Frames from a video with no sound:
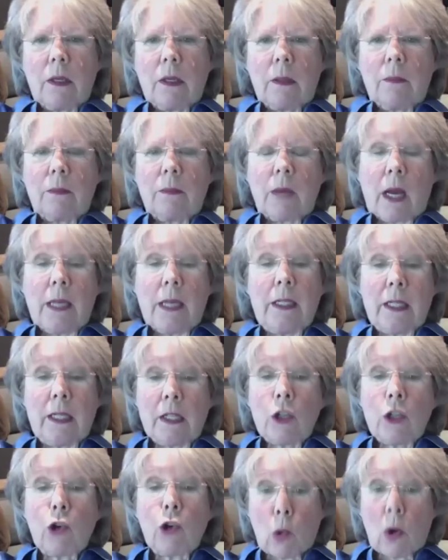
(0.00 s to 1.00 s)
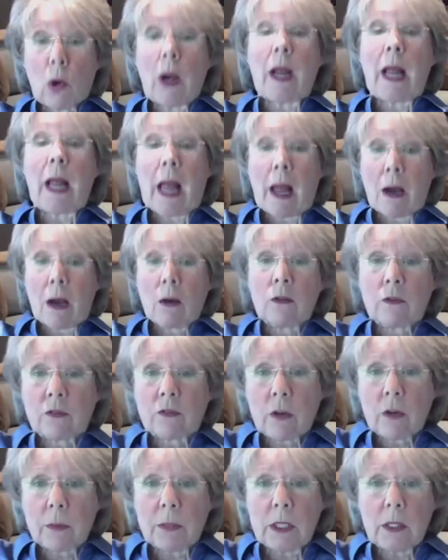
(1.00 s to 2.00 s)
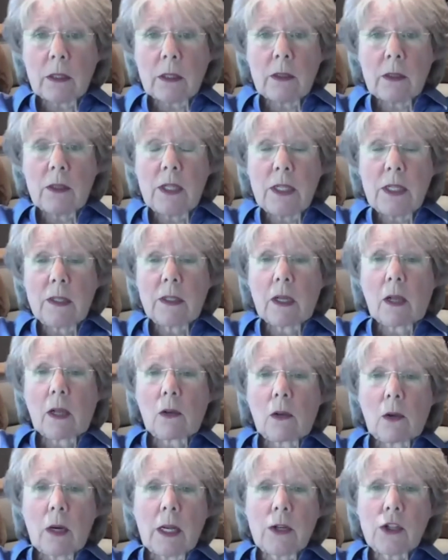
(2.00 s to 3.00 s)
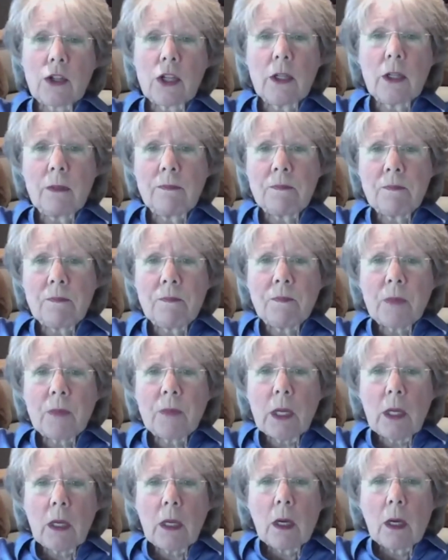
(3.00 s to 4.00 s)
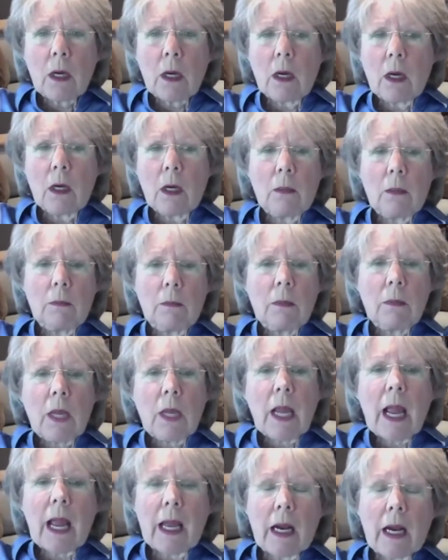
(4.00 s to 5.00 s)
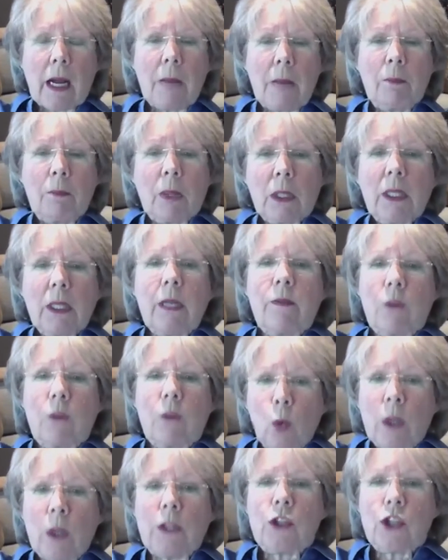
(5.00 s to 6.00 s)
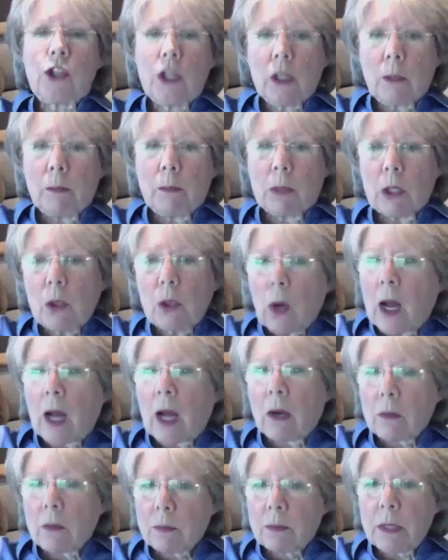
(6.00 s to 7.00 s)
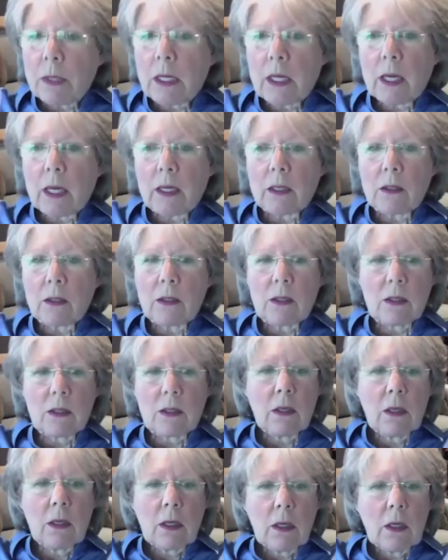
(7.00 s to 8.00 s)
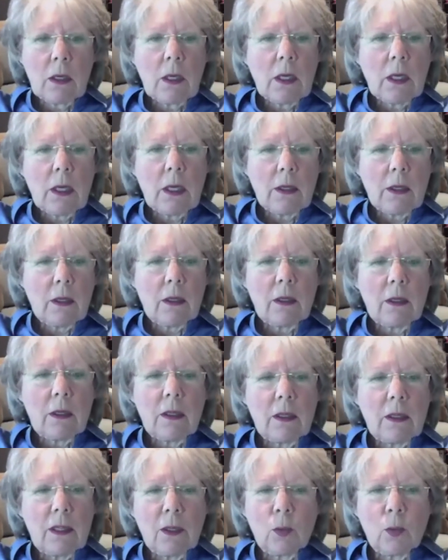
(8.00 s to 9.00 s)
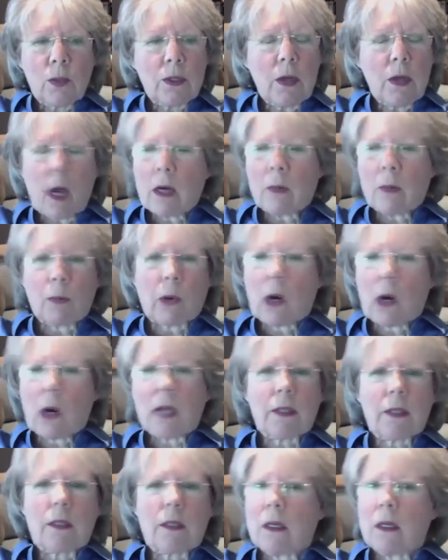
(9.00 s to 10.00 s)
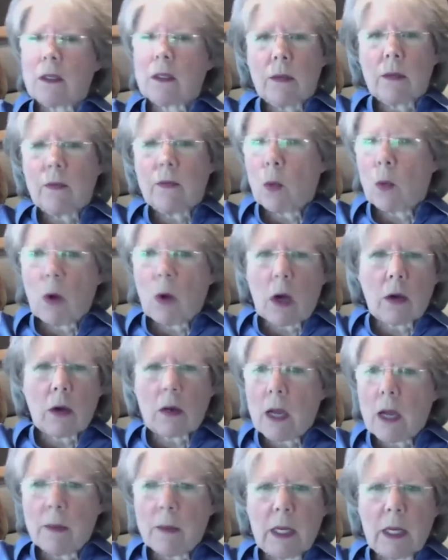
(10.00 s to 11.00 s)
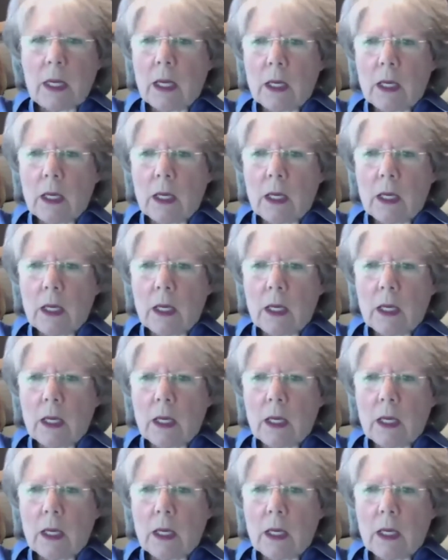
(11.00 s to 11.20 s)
I did gray out from the deceleration. And I believe the windshield blew out because it was not a process of the water coming in.